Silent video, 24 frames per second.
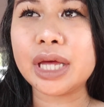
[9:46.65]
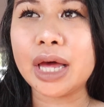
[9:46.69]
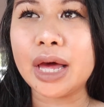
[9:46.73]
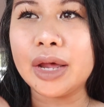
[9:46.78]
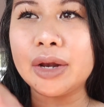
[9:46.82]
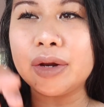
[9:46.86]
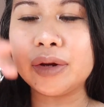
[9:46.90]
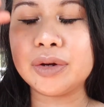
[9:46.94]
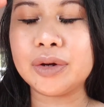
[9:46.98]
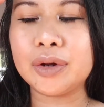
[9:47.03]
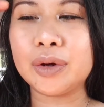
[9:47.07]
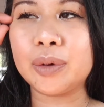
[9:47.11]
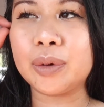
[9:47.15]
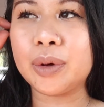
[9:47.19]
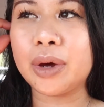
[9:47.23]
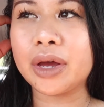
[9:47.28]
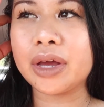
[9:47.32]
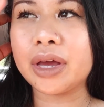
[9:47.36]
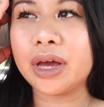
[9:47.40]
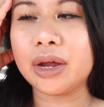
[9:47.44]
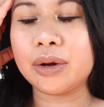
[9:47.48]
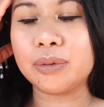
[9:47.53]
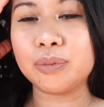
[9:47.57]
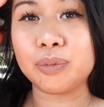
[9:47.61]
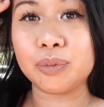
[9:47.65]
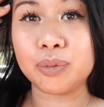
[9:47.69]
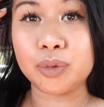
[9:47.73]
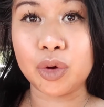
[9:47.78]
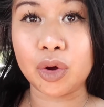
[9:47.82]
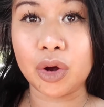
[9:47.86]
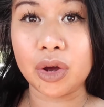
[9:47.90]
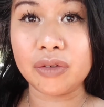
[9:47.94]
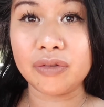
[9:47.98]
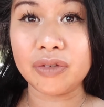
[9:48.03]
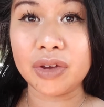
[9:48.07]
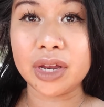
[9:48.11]
I don't know, I kind of am
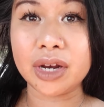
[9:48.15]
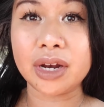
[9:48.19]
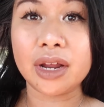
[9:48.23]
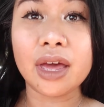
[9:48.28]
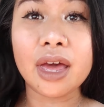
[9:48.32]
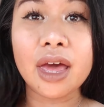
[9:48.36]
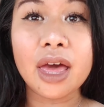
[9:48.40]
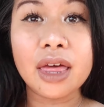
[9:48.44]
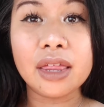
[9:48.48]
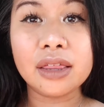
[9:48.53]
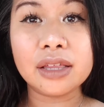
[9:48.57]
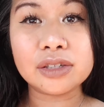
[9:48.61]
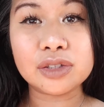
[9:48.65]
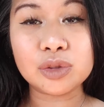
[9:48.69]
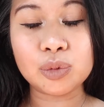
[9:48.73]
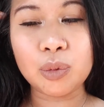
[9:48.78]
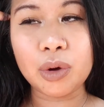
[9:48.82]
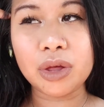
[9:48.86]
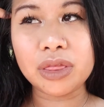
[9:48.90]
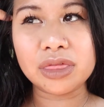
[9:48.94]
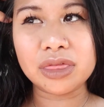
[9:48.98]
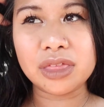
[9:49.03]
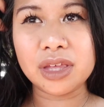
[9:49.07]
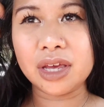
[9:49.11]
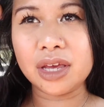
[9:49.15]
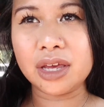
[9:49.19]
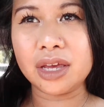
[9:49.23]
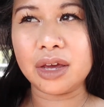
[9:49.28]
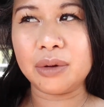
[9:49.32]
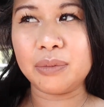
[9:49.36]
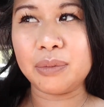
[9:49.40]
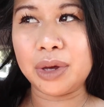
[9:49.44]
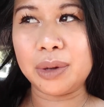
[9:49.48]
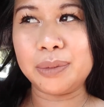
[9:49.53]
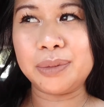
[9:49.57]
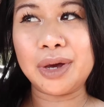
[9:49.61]
craving this one thing,
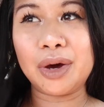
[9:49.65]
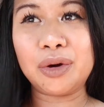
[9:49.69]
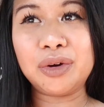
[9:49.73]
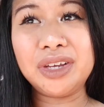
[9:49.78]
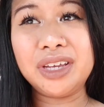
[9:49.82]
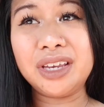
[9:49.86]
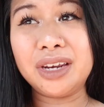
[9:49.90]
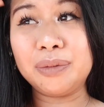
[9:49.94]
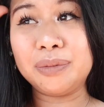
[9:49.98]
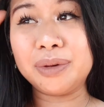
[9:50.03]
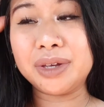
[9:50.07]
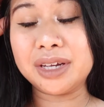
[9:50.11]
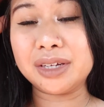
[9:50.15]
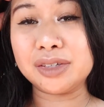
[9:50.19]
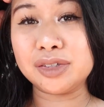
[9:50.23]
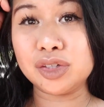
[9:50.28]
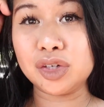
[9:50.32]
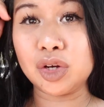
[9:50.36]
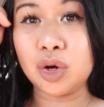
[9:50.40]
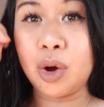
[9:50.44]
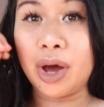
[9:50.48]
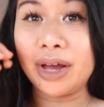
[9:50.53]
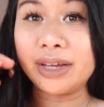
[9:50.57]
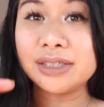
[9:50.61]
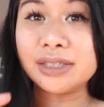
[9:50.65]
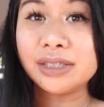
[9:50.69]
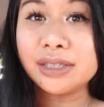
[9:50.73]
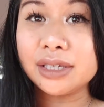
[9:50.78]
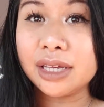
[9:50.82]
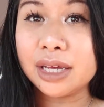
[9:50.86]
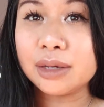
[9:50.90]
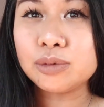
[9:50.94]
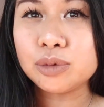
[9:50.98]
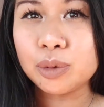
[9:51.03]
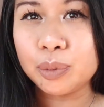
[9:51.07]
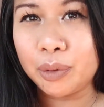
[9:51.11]
and maybe I'll eat it because, you know, I
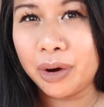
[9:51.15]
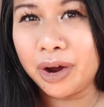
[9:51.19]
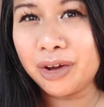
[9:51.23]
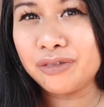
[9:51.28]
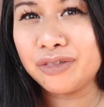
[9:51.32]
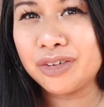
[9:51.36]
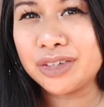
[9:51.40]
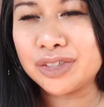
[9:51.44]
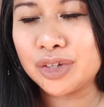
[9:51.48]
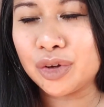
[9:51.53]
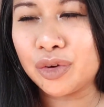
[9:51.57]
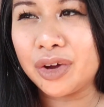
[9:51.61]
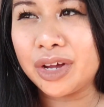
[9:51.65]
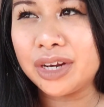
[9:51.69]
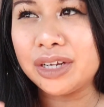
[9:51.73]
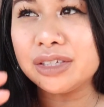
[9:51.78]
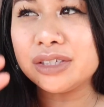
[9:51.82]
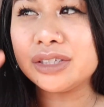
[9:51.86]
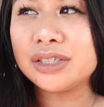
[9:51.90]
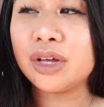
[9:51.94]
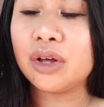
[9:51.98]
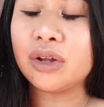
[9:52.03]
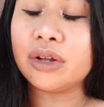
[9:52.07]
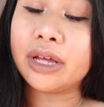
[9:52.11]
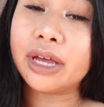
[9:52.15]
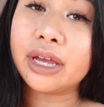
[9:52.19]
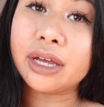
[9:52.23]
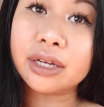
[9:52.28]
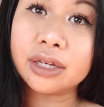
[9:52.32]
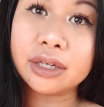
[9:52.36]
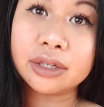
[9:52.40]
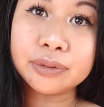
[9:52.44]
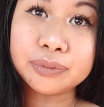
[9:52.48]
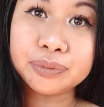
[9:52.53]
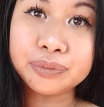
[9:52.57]
skipped breakfast already, so like